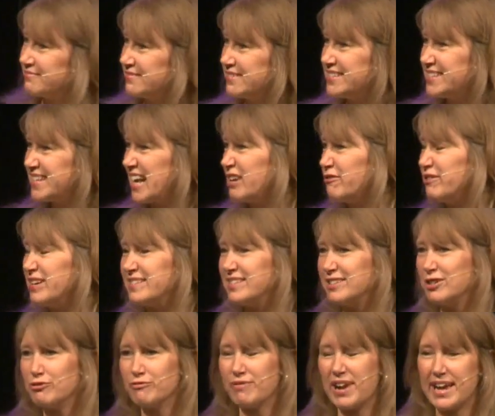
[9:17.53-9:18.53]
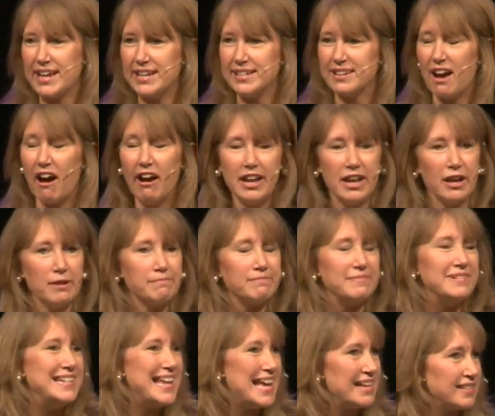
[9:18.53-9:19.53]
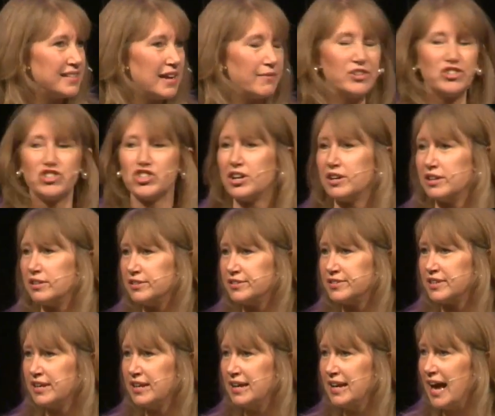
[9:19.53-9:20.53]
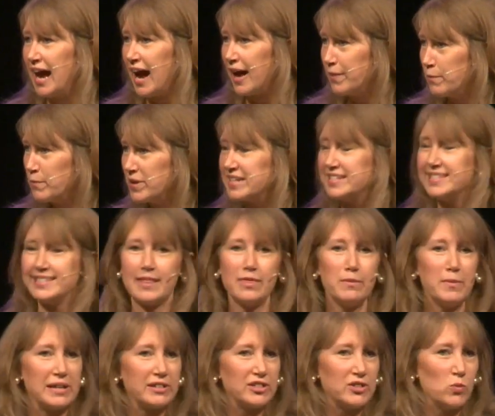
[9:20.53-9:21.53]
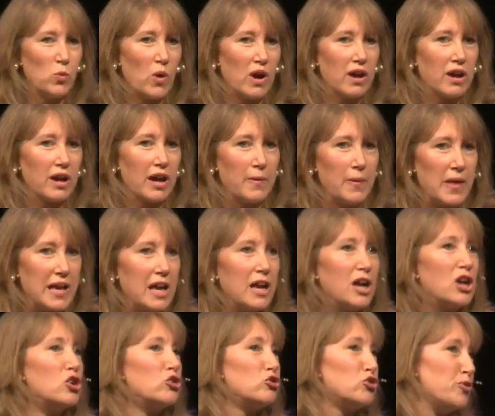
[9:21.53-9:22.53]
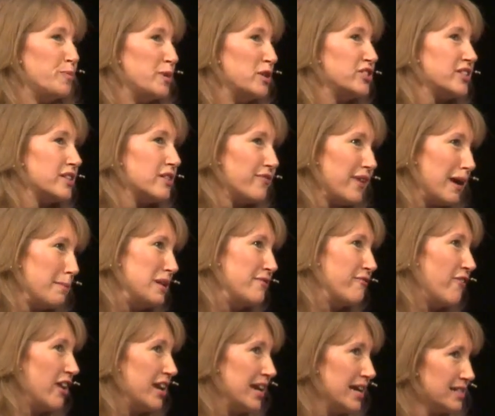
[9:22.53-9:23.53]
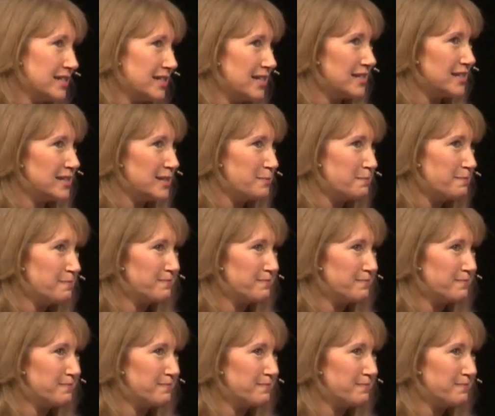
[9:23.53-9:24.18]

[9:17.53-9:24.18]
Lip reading: Salary isn't great. I know, let's have a child. And then we can send them out to work and they can contribute to the family finances.